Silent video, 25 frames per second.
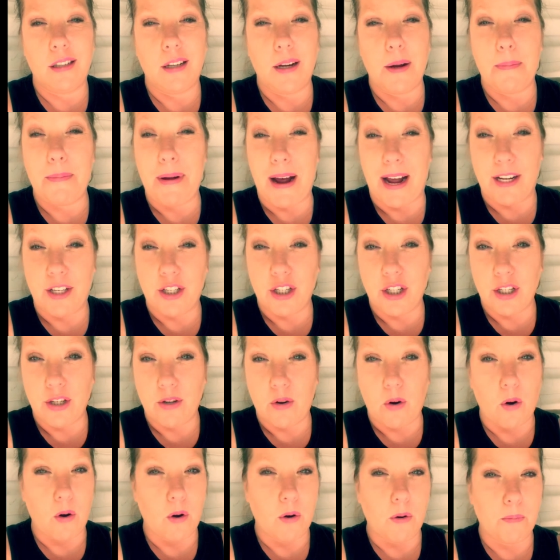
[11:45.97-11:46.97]
imagined
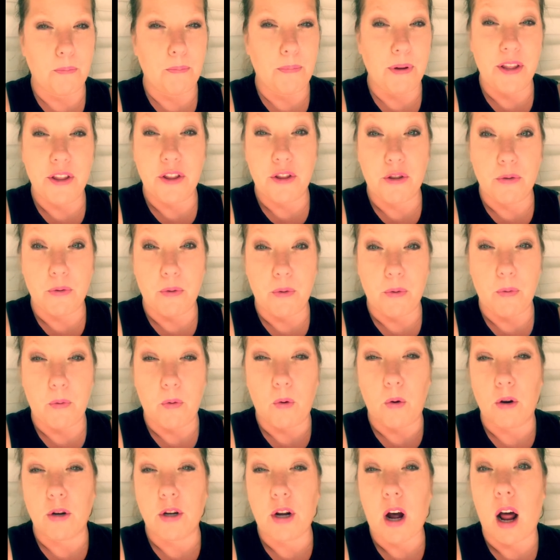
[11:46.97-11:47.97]
or been through
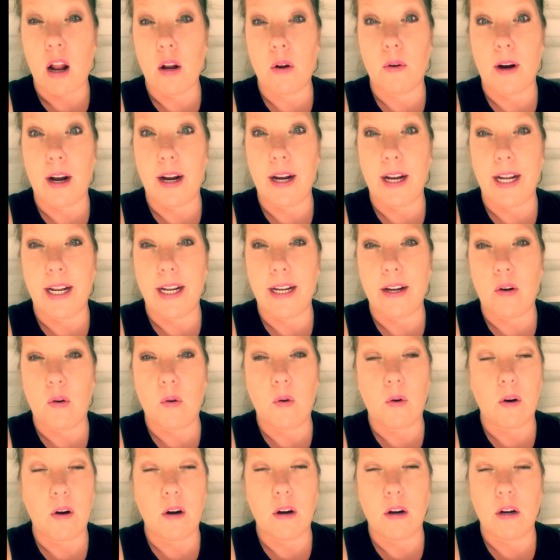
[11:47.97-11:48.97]
or tolerated,
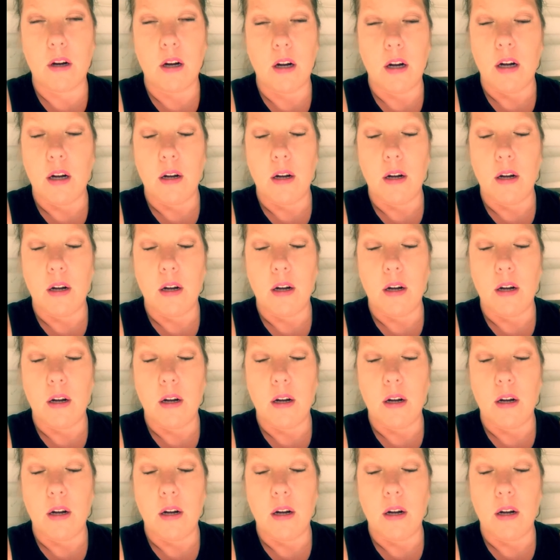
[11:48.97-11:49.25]
or